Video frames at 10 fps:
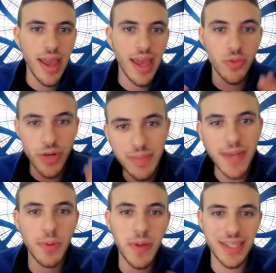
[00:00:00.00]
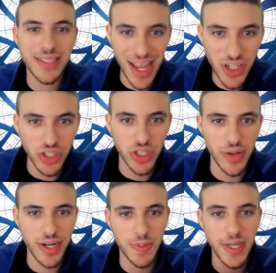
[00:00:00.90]
And the reason people pay attention
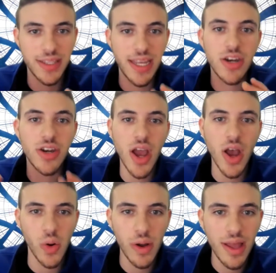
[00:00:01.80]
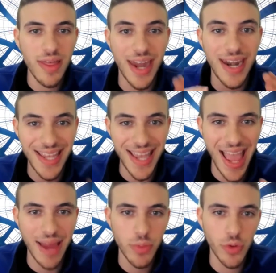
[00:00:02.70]
to it is because they know that it
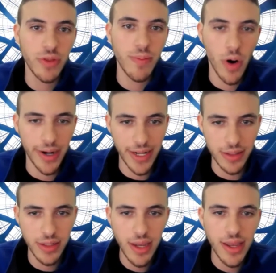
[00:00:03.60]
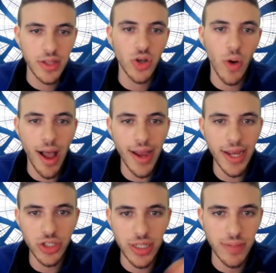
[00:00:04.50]
can move the markets. And so I
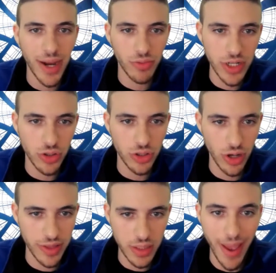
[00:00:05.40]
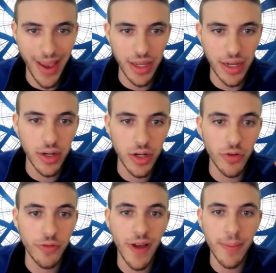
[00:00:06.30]
actually did my research on this back in
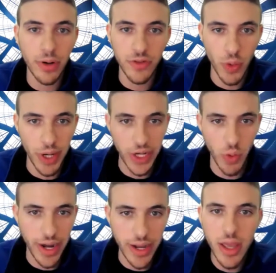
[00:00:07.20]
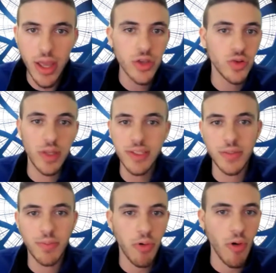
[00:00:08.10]
November of 2020. So this
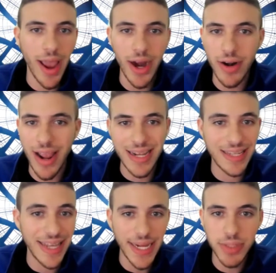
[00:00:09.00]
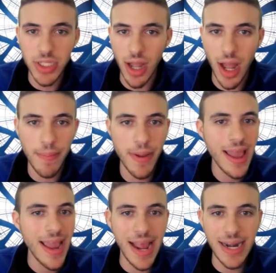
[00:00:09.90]
is prior to any GameStop,
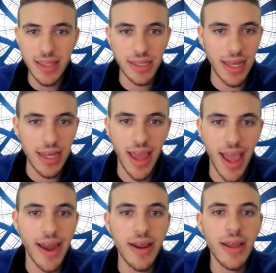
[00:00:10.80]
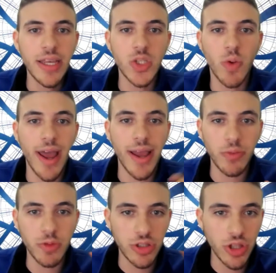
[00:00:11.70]
anything like that, is when
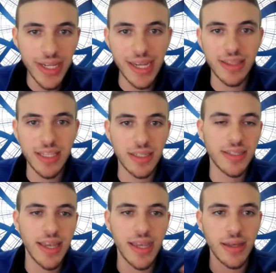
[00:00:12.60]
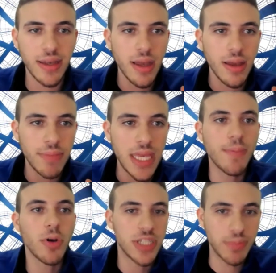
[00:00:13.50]
I was looking at this and saying,
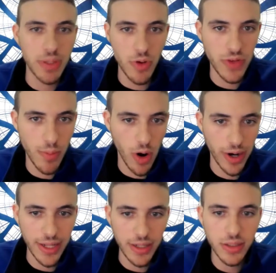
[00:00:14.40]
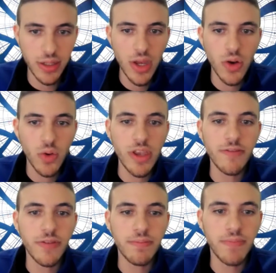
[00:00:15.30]
people are simply moving the markets.
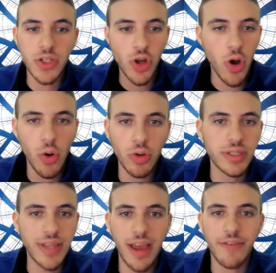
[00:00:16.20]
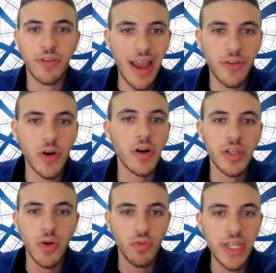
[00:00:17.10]
We've been told that forever,
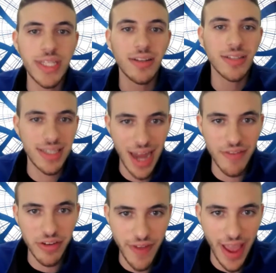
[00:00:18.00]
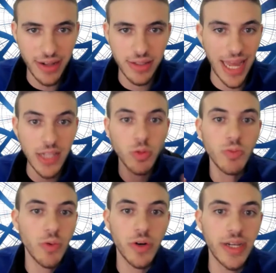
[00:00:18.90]
retail doesn't have an effect. That's what
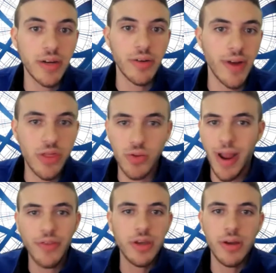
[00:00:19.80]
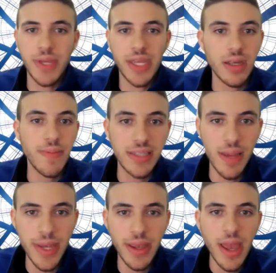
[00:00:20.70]
we were hearing, right? Throughout the beginning of the
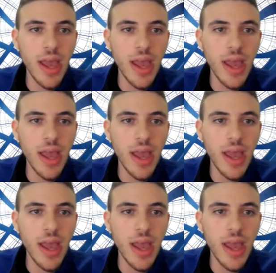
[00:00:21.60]
pandemic,